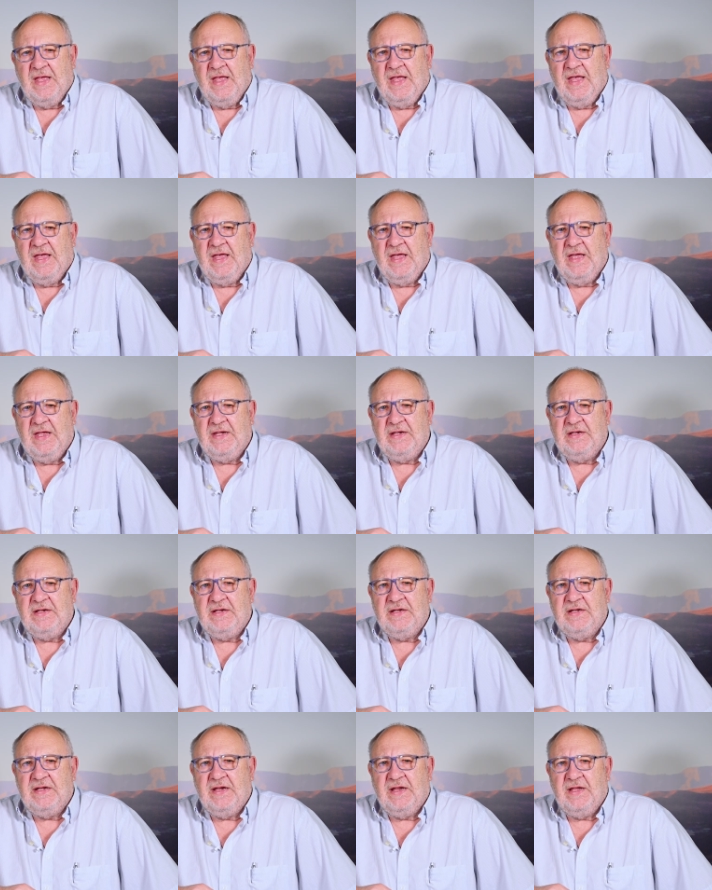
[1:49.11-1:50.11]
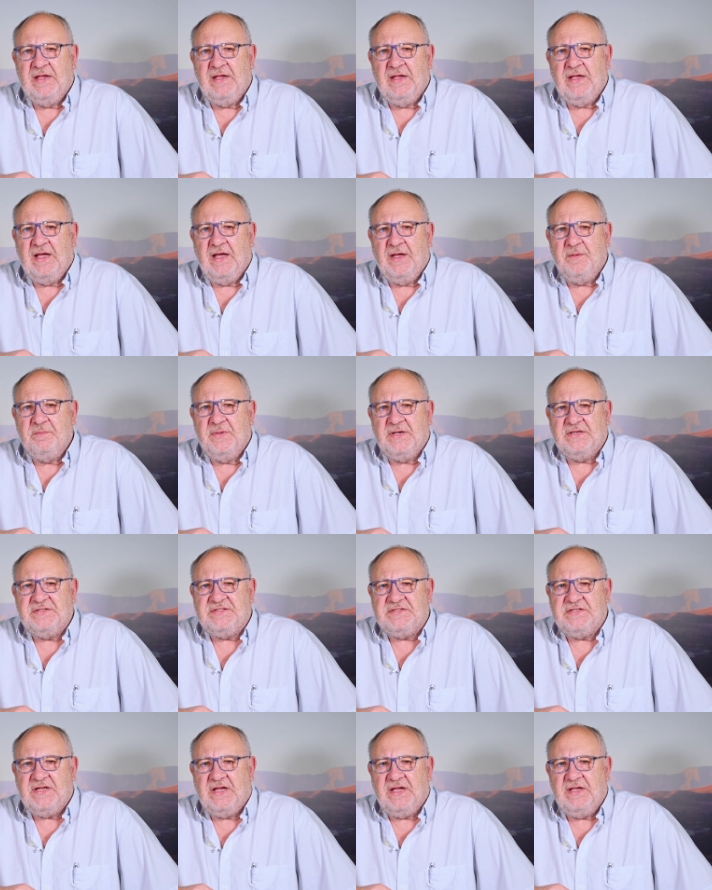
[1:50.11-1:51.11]
And I
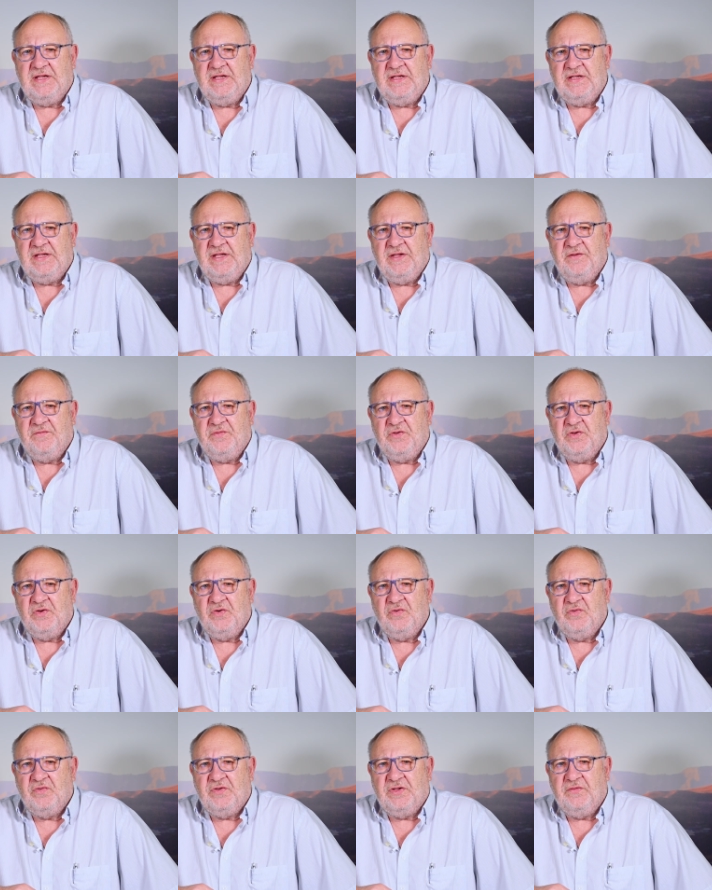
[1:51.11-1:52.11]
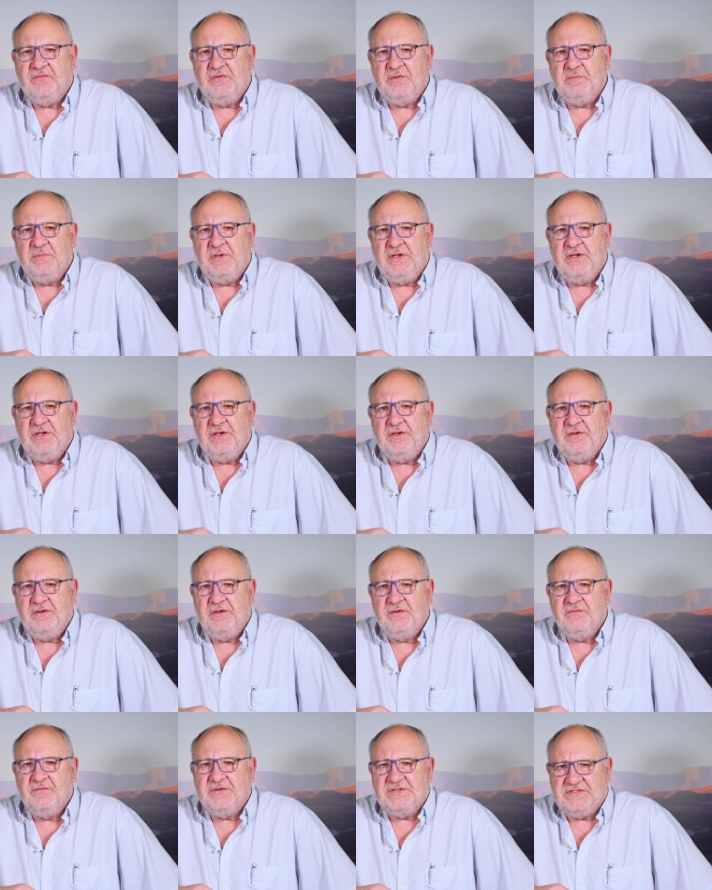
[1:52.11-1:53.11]
must say, if you've given
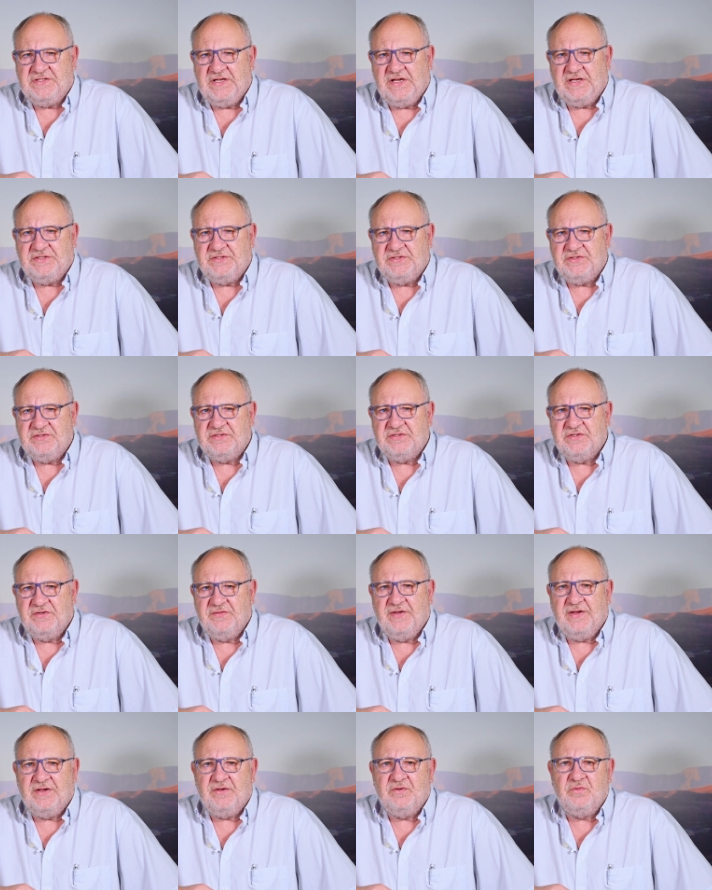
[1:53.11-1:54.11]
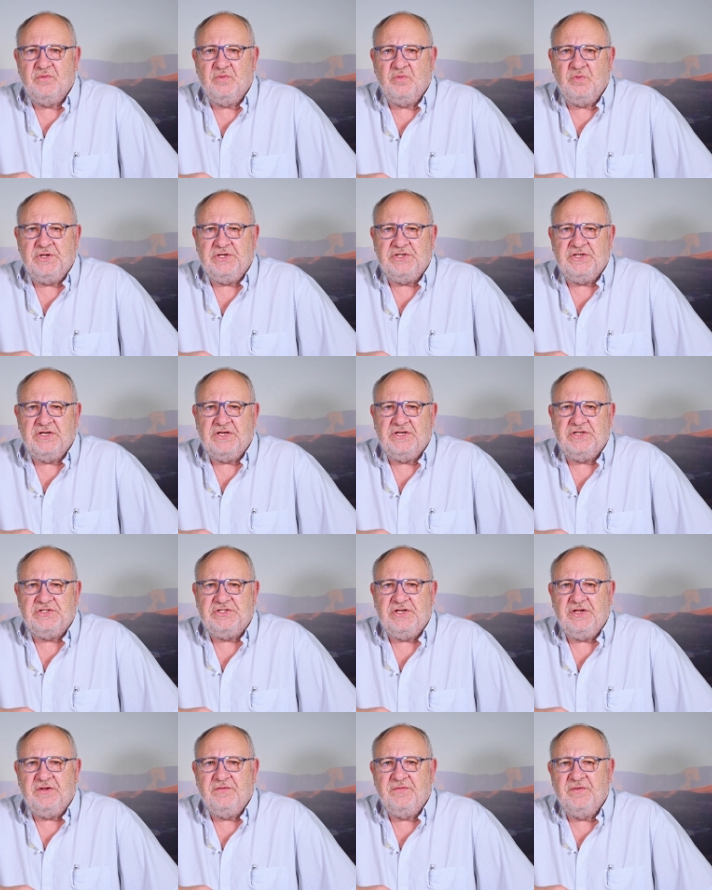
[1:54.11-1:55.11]
me the stats that we did
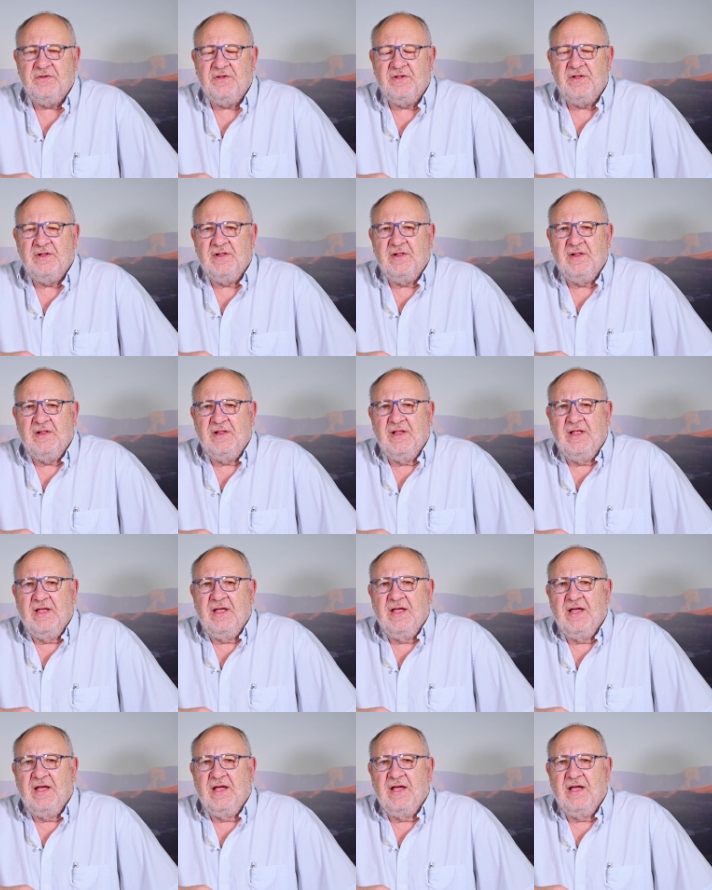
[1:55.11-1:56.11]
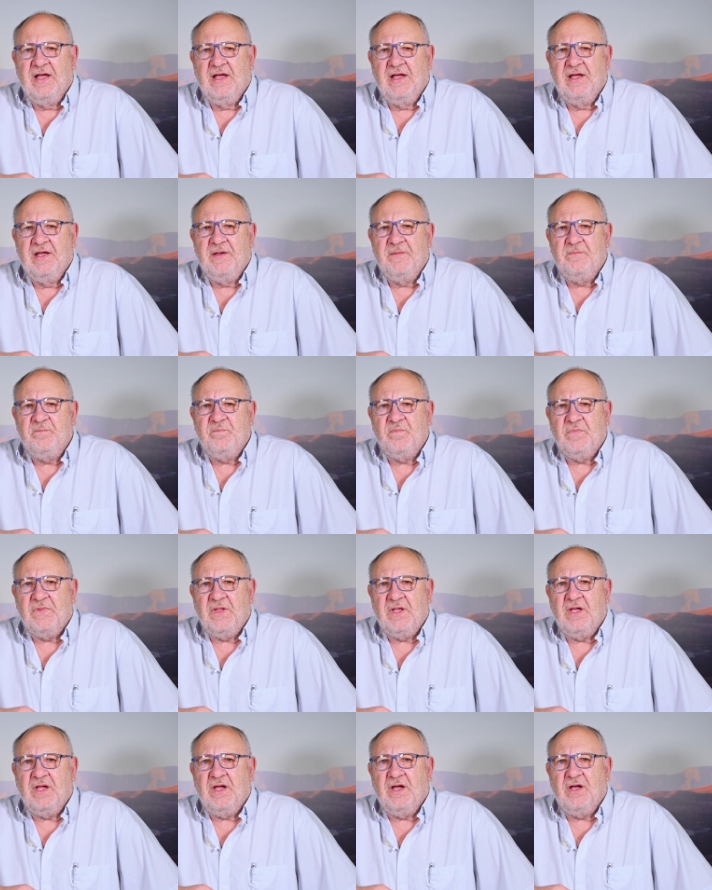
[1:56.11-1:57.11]
achieve,
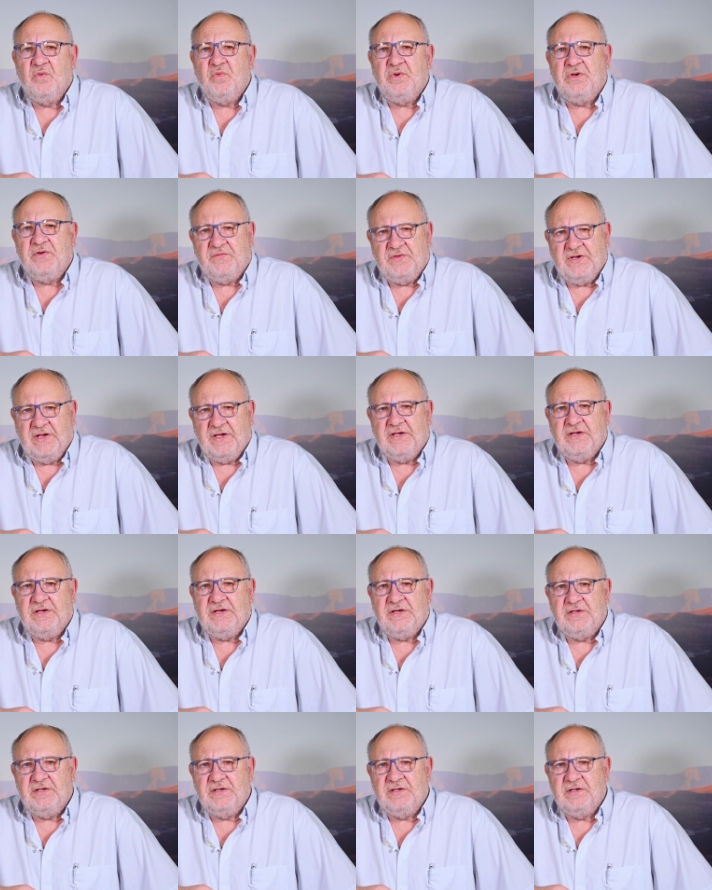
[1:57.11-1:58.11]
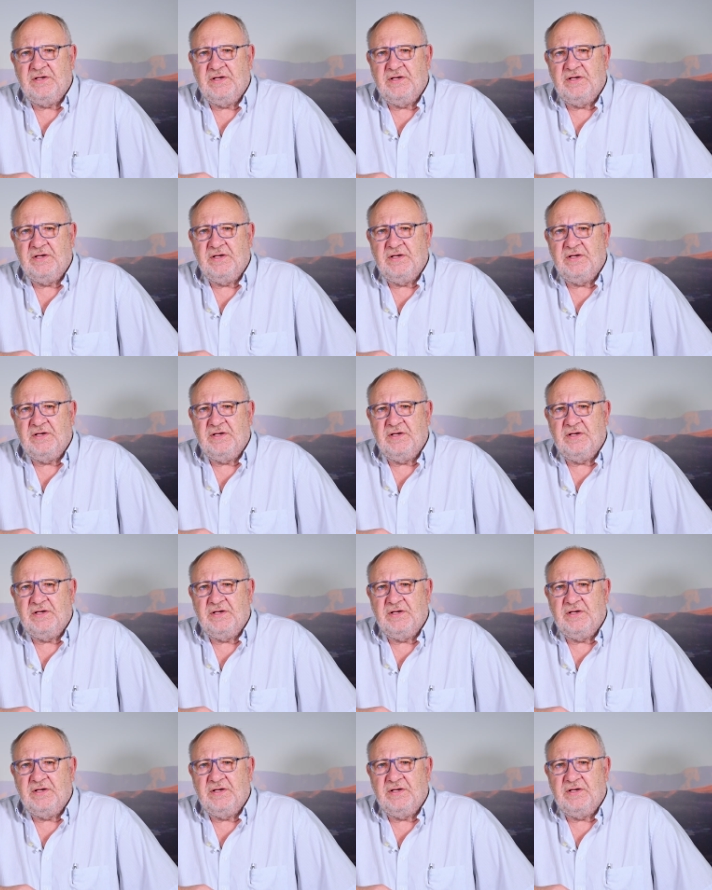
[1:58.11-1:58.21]
I would have taken it.